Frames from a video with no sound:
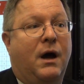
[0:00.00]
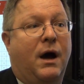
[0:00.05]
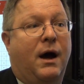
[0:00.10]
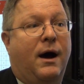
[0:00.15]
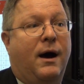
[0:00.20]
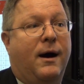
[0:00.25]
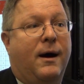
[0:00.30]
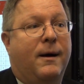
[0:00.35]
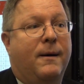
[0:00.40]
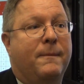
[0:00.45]

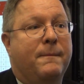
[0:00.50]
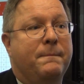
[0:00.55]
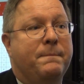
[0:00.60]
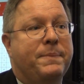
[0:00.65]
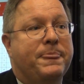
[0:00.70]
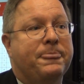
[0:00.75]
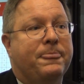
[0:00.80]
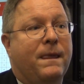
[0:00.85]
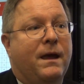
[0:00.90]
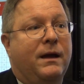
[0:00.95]

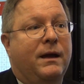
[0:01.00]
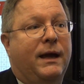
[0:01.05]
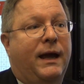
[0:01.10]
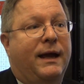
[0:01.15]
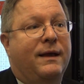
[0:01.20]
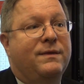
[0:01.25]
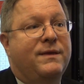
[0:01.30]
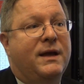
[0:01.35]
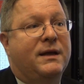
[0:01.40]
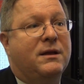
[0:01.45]

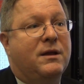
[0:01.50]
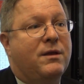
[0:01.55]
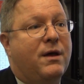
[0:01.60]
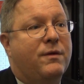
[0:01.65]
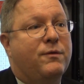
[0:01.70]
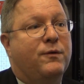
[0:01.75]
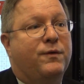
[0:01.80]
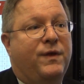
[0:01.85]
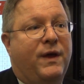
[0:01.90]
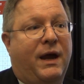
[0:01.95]
And then
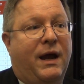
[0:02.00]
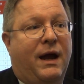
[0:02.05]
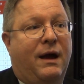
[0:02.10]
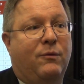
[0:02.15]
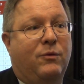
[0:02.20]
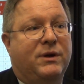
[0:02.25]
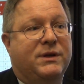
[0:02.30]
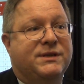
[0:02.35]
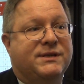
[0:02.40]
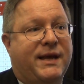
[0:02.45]
another thing I
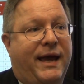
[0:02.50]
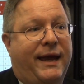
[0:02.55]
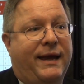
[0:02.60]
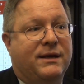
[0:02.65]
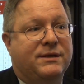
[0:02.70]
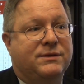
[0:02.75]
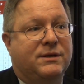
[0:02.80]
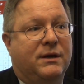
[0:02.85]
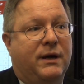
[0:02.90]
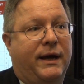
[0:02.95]
would say
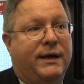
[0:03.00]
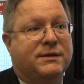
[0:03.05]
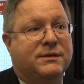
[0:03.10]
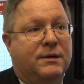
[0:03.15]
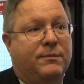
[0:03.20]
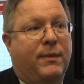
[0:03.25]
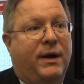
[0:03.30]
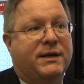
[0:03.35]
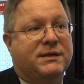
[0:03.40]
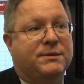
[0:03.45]
as
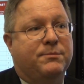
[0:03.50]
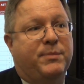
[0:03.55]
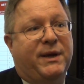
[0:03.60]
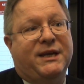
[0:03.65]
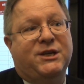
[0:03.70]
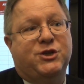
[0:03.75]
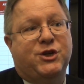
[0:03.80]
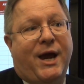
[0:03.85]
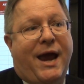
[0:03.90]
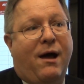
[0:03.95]
a
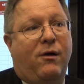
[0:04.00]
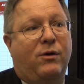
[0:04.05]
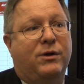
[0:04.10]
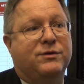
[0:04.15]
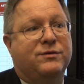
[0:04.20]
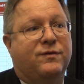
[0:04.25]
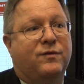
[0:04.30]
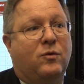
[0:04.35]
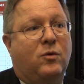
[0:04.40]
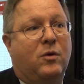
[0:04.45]
big
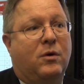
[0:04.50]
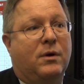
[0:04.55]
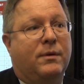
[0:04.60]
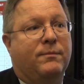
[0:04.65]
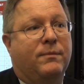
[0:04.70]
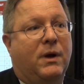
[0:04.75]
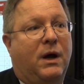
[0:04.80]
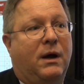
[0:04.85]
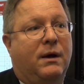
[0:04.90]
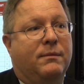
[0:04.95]
challenge for
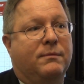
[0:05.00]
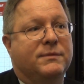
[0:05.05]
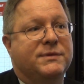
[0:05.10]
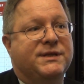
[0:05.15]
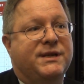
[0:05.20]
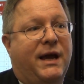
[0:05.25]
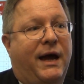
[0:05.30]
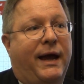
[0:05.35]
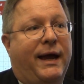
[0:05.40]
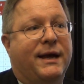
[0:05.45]

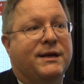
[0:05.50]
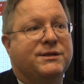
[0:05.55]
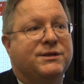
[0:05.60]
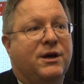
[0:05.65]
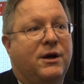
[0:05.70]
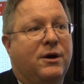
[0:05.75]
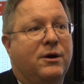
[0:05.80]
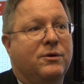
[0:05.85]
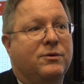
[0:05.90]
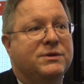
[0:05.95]

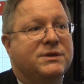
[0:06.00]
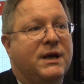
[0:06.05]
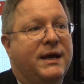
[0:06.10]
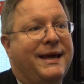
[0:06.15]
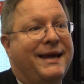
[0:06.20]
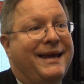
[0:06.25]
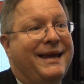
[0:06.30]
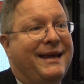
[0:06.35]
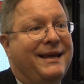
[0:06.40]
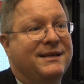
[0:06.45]
CISOs
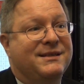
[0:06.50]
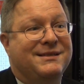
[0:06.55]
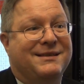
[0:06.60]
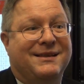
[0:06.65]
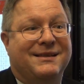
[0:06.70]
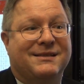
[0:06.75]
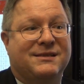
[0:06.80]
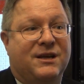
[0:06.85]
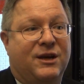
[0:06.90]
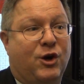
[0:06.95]
is
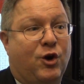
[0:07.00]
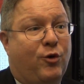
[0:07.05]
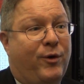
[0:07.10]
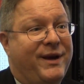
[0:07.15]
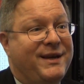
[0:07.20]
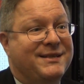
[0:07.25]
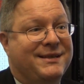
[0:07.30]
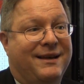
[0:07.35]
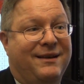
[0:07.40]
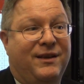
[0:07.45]
this
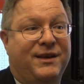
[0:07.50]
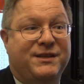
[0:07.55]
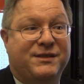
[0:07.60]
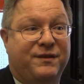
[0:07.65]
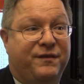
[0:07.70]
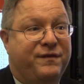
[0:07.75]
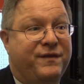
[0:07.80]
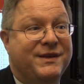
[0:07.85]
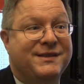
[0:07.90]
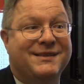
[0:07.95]
increasingly
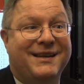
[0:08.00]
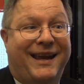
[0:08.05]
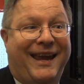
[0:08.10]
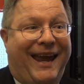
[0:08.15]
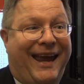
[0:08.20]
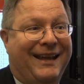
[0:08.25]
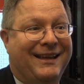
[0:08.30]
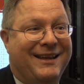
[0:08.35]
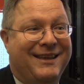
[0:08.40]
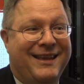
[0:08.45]

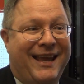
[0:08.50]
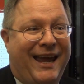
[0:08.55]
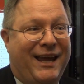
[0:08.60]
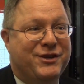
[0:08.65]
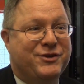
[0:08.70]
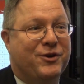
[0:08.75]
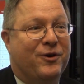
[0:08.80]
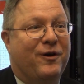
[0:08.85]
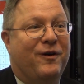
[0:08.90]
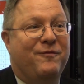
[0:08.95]
sophisticated
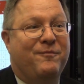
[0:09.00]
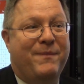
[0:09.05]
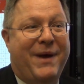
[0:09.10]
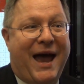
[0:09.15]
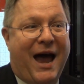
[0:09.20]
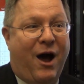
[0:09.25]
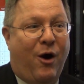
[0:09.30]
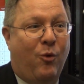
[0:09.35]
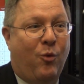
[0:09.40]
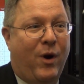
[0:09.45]
nature of
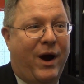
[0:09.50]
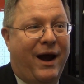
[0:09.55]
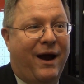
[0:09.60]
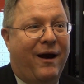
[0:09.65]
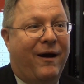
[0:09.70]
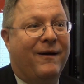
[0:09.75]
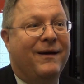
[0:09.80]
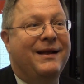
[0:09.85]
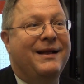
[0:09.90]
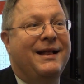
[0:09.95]

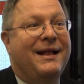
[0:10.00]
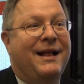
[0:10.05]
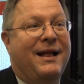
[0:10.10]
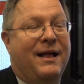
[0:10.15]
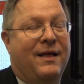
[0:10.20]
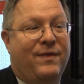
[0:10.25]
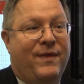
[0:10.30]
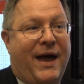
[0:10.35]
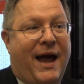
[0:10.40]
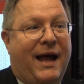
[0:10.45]
malware
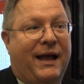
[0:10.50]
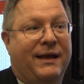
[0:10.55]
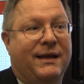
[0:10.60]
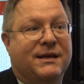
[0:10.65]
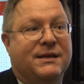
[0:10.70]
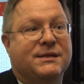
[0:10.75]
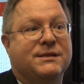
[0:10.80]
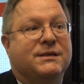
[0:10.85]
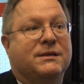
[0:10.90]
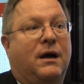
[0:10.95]
that
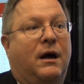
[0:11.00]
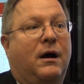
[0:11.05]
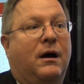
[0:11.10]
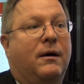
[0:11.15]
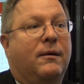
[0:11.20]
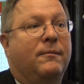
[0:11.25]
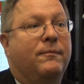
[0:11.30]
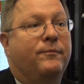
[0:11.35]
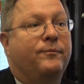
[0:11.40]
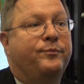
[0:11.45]
is
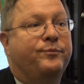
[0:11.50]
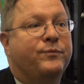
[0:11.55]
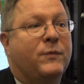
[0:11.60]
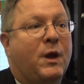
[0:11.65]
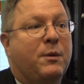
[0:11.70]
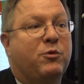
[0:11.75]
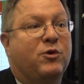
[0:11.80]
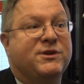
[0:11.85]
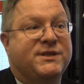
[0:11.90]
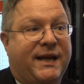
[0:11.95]

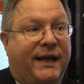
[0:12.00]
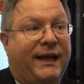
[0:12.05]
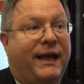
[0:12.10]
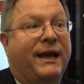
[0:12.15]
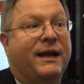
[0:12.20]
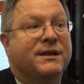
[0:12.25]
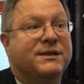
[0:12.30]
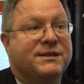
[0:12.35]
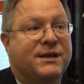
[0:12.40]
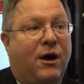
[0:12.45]

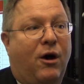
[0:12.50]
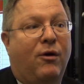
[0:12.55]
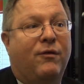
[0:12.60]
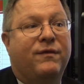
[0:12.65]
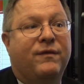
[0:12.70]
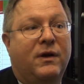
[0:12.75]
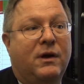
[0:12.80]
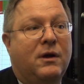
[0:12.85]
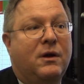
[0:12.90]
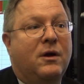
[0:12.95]
presenting
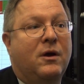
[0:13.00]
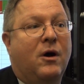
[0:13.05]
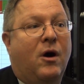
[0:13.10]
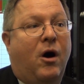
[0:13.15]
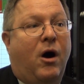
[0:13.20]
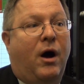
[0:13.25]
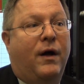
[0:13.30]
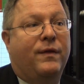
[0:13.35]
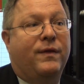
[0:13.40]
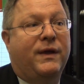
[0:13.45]
itself
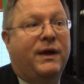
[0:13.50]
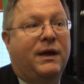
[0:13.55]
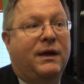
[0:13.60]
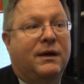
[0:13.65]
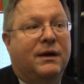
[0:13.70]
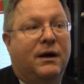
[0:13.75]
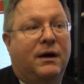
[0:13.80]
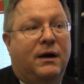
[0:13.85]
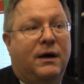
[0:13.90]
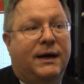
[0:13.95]
on the
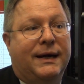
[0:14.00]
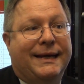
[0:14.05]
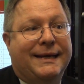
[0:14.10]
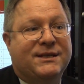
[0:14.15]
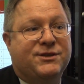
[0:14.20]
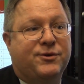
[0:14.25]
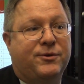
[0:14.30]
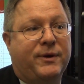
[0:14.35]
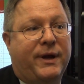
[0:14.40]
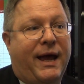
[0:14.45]

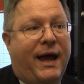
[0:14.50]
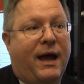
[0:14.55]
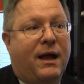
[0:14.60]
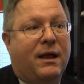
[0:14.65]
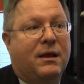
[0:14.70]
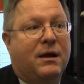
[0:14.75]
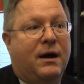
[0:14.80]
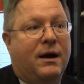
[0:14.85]
internet.